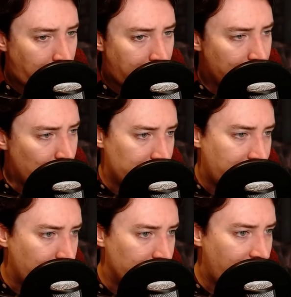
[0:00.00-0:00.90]
Of course, I
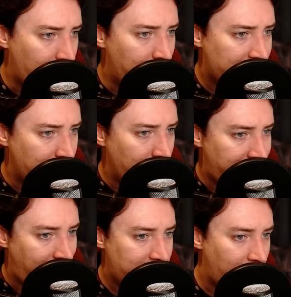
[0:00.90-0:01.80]
thought someone must have put
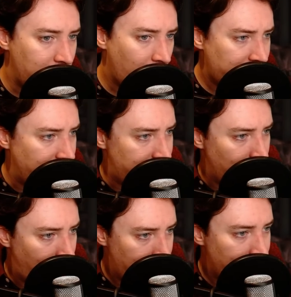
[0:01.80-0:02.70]
down some nonsense or
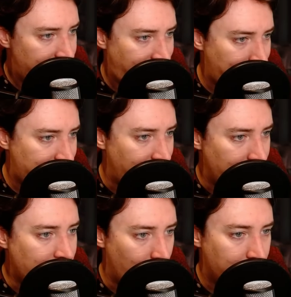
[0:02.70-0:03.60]
other and Samson had
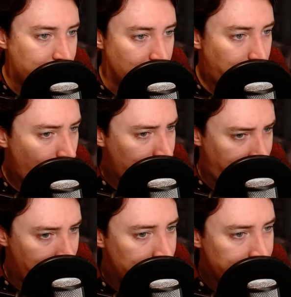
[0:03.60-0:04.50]
gone off to report him.